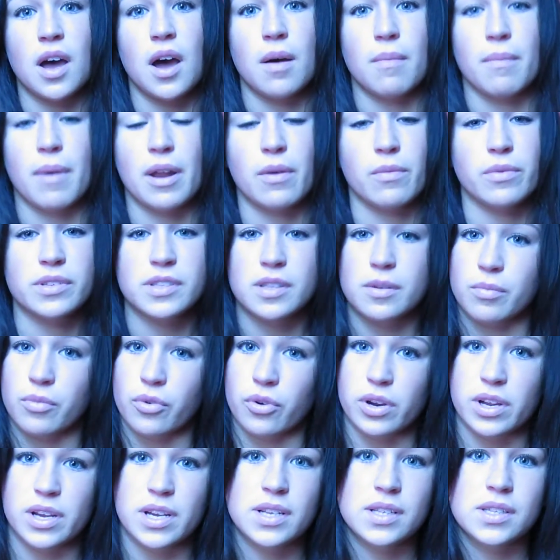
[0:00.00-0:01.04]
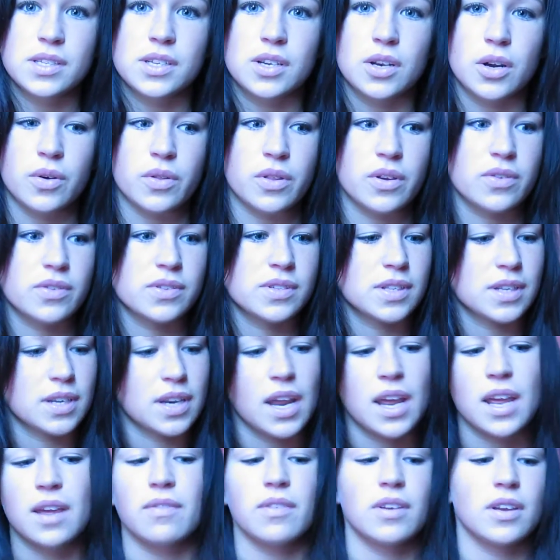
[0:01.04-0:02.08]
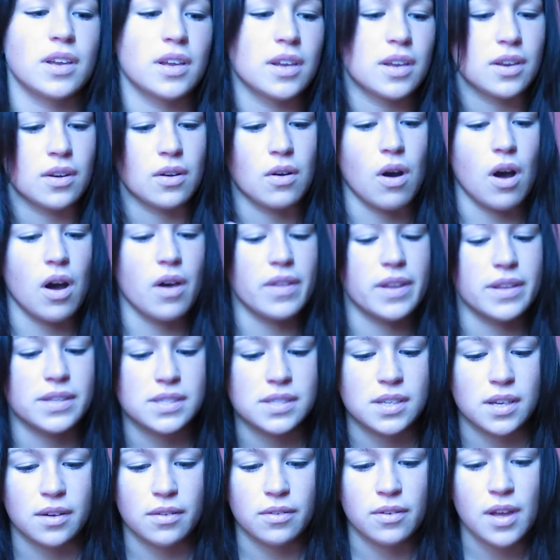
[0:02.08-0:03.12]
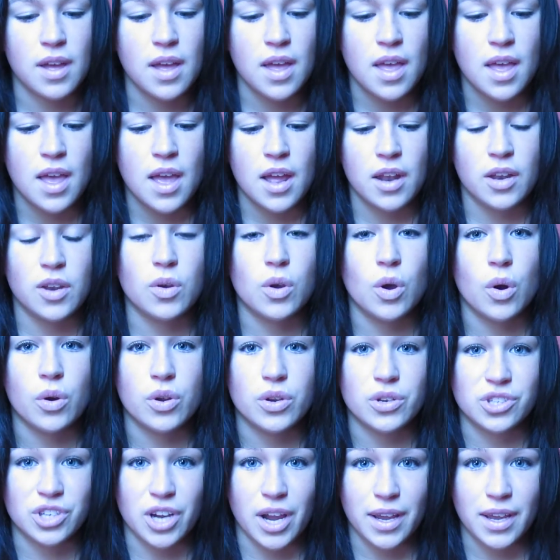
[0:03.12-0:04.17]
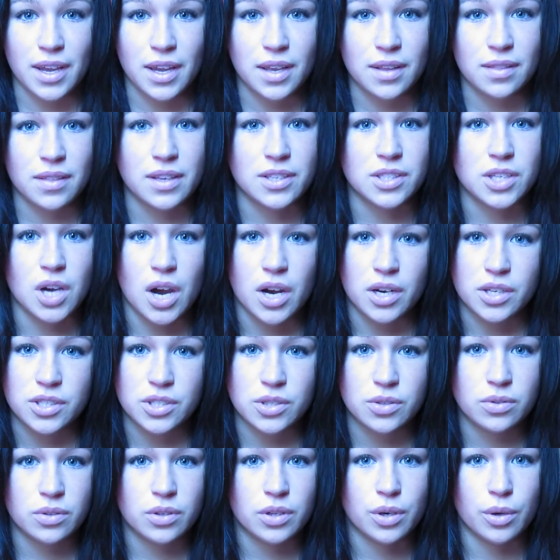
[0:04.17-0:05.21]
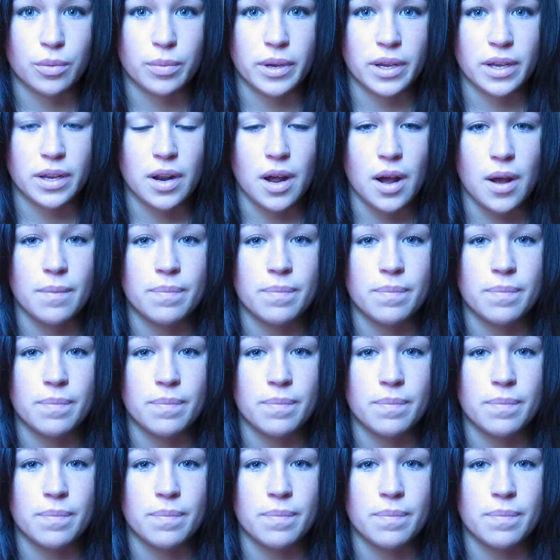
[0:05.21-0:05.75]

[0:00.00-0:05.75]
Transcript: Mine was the Marines. You know, there's the Navy, you know, all that stuff. And you go, you check in, they talk to you a little bit.